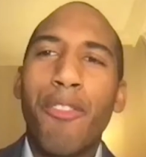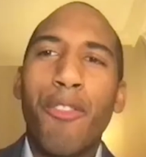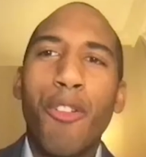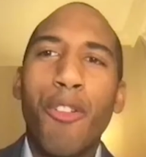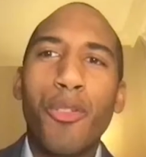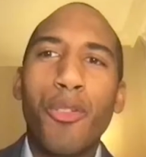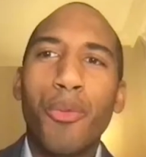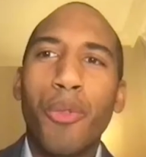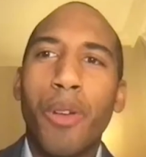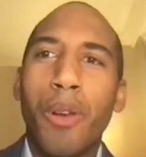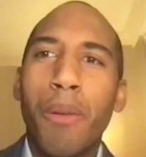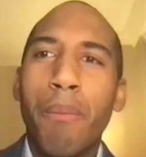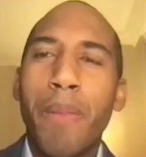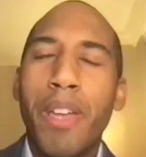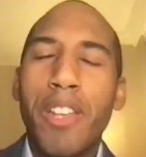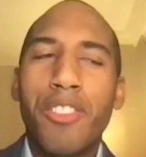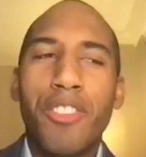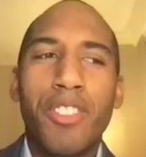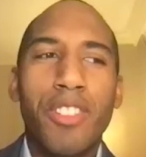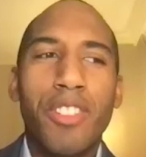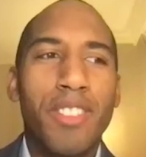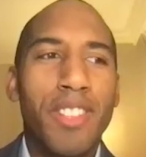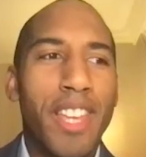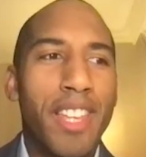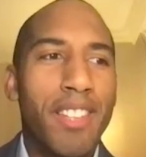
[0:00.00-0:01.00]
i first want to
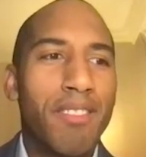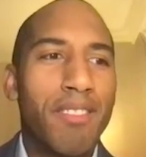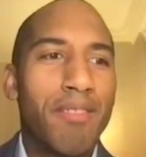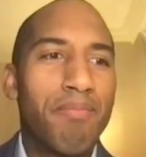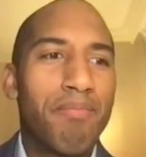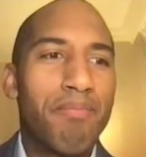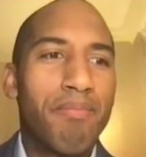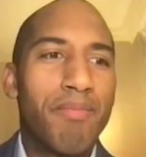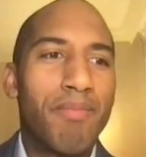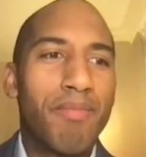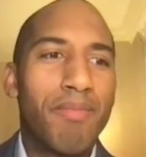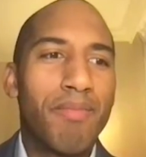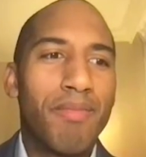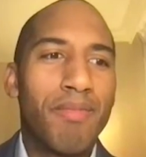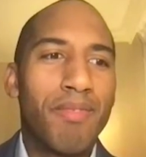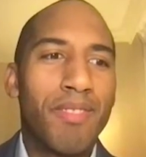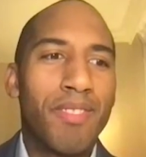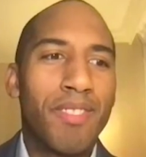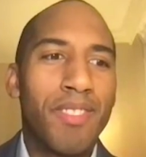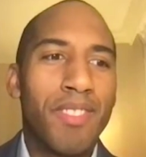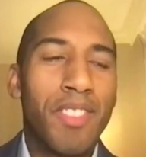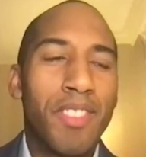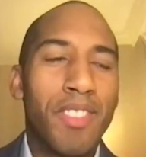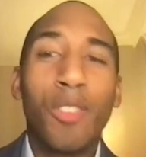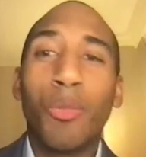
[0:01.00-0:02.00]
mention that
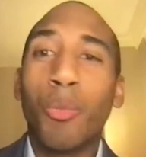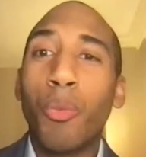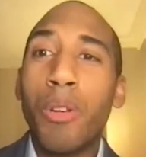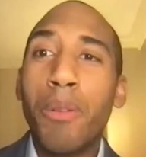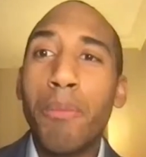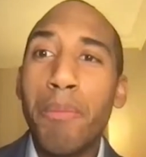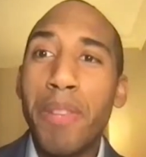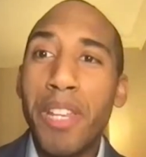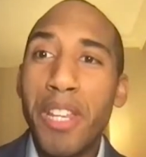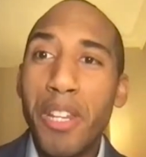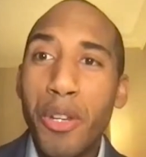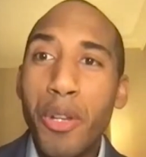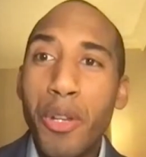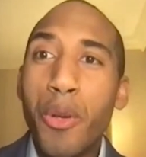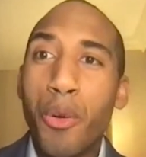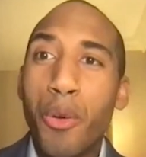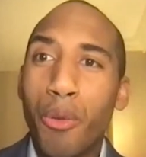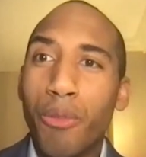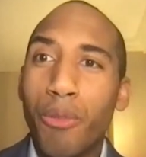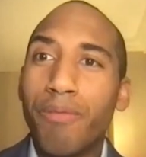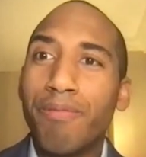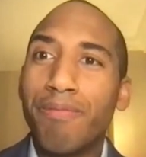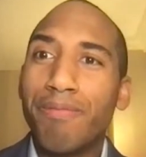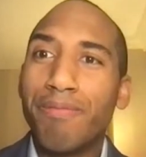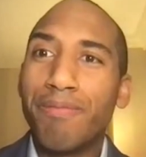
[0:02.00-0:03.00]
this wouldn't be
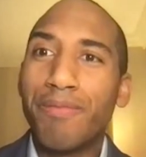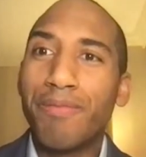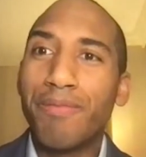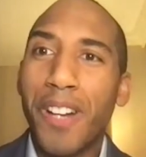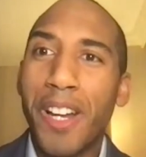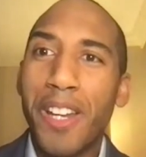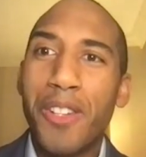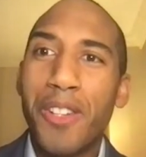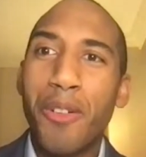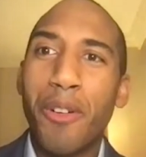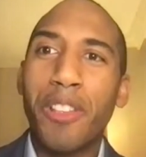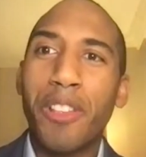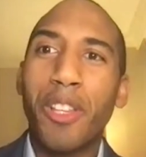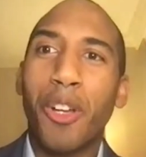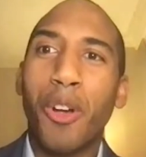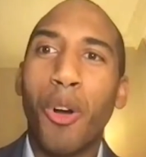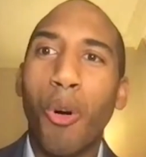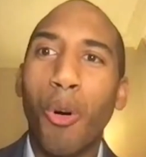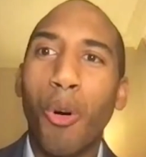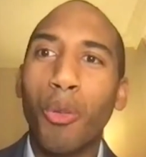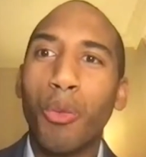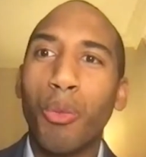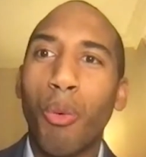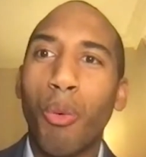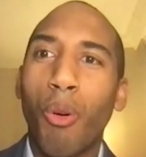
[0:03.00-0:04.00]
new right during the
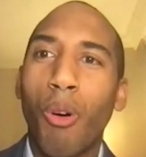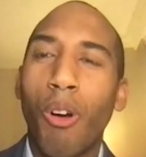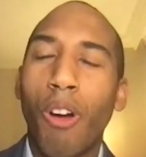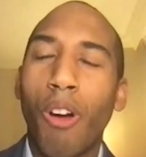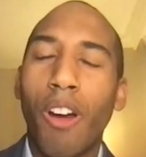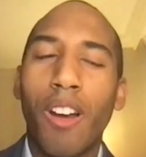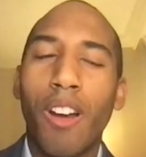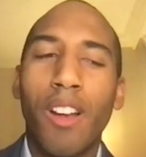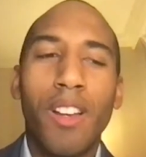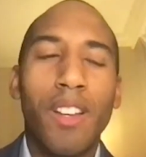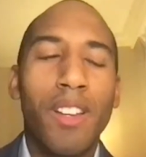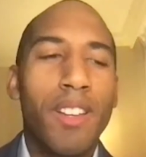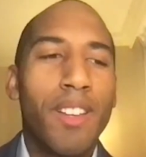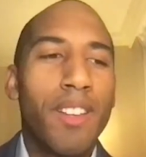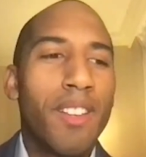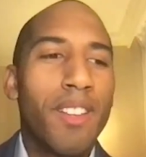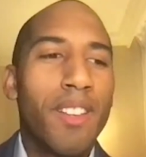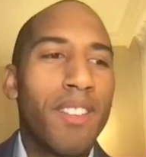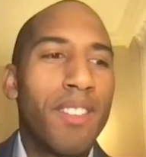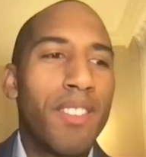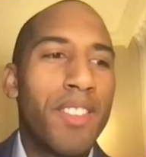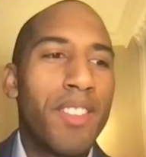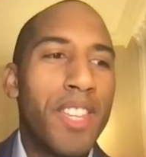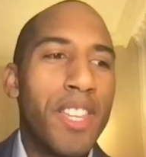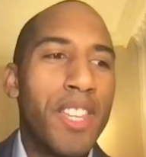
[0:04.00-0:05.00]
cold war
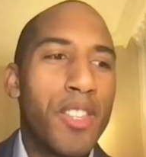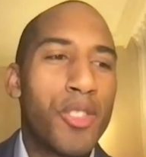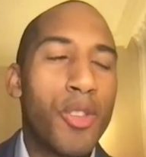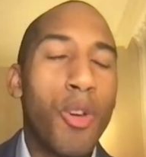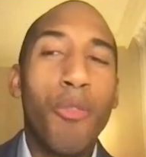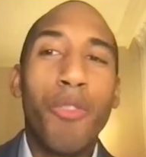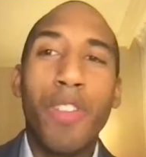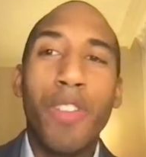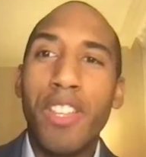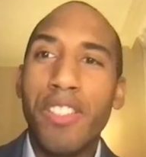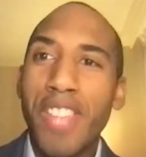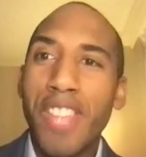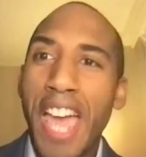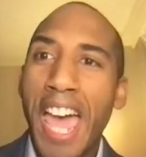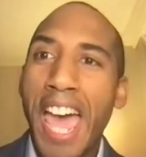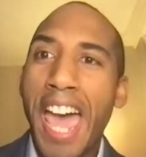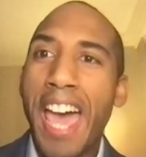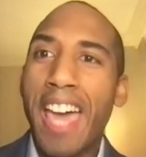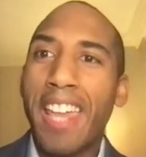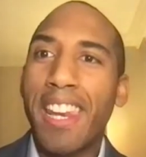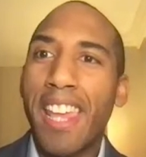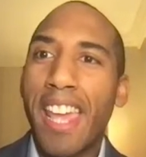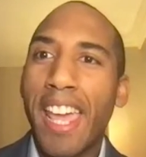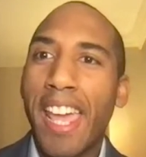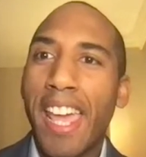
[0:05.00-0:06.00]
the soviets
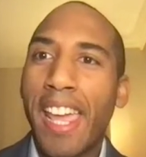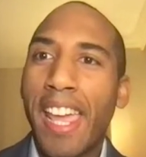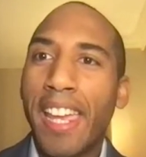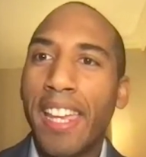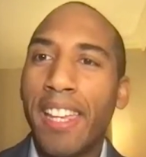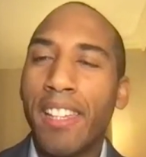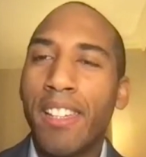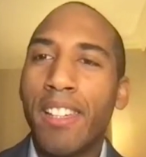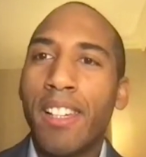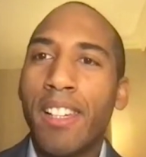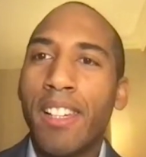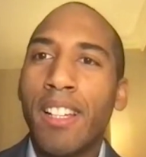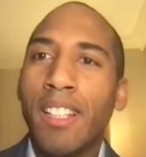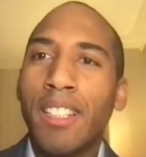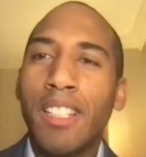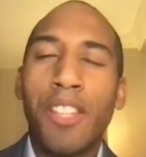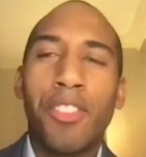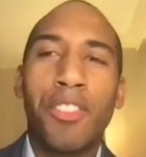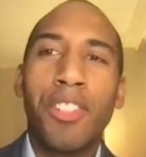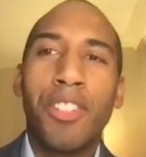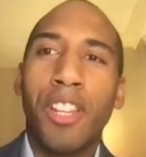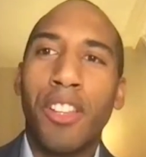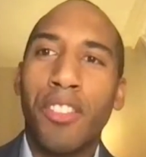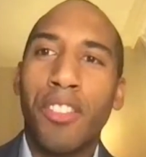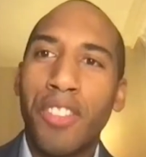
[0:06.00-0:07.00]
had a
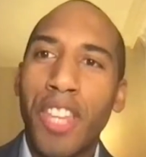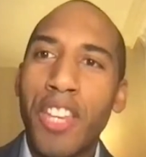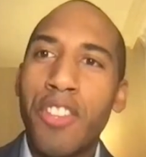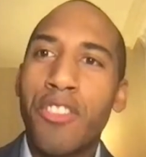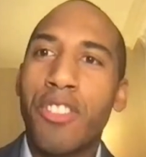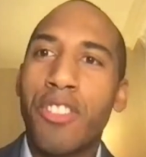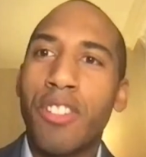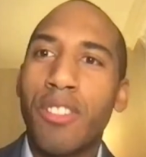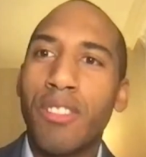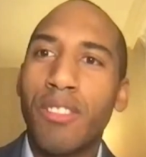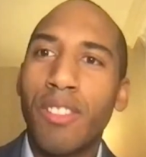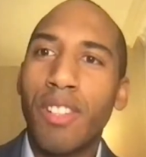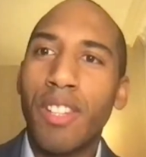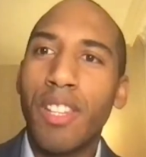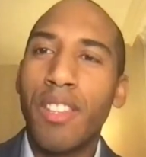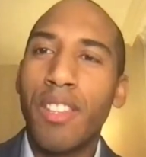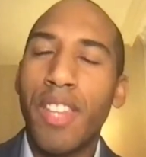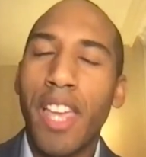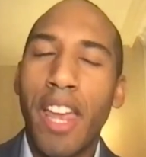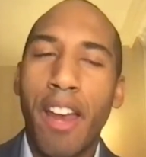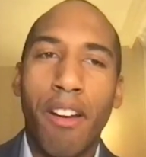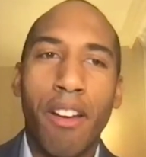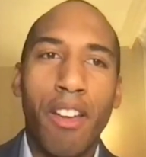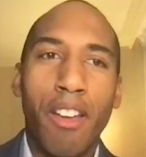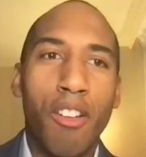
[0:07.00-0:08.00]
listening station in
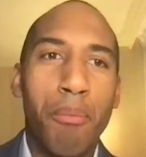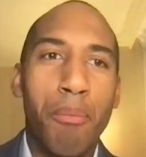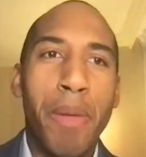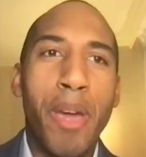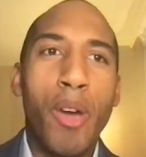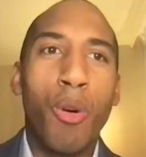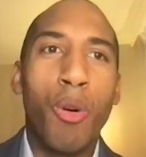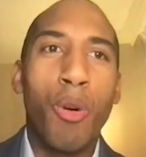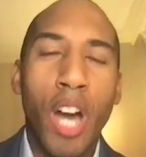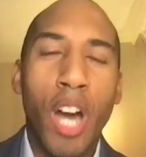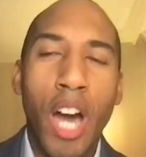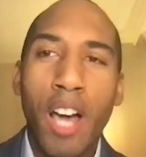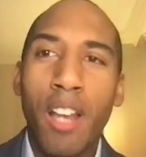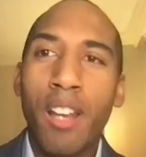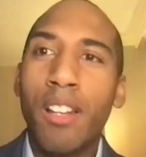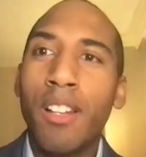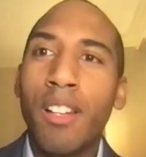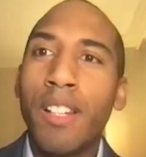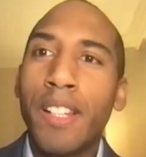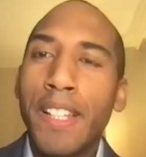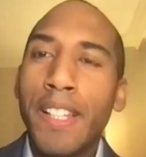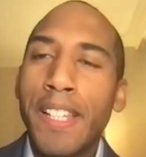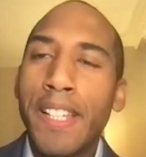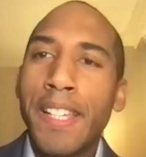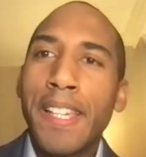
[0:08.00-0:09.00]
the area of bejucal
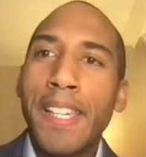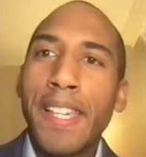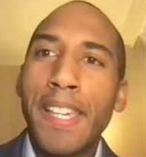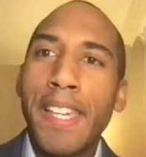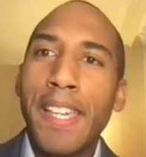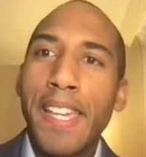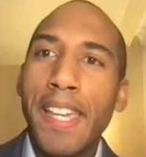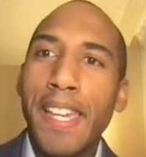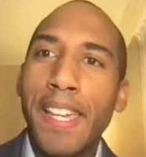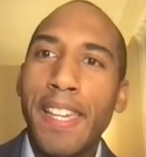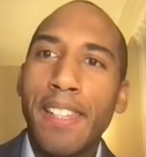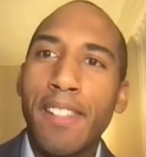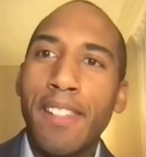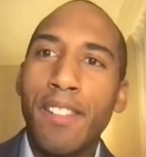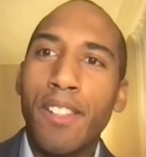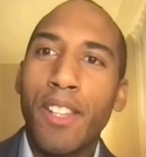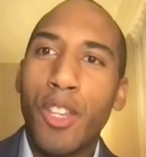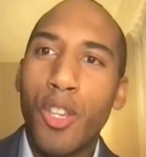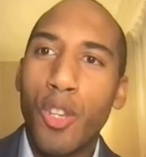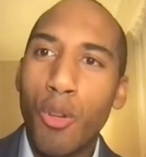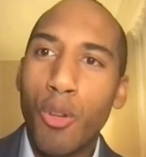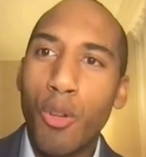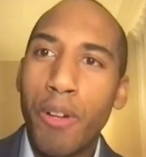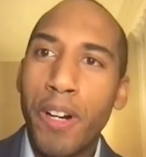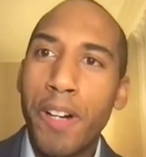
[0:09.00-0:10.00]
in
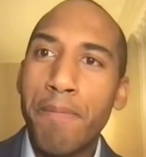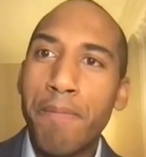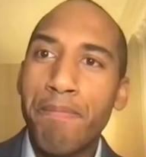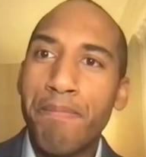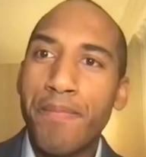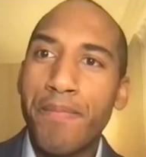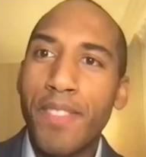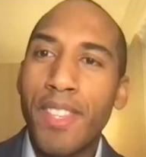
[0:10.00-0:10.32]
cuba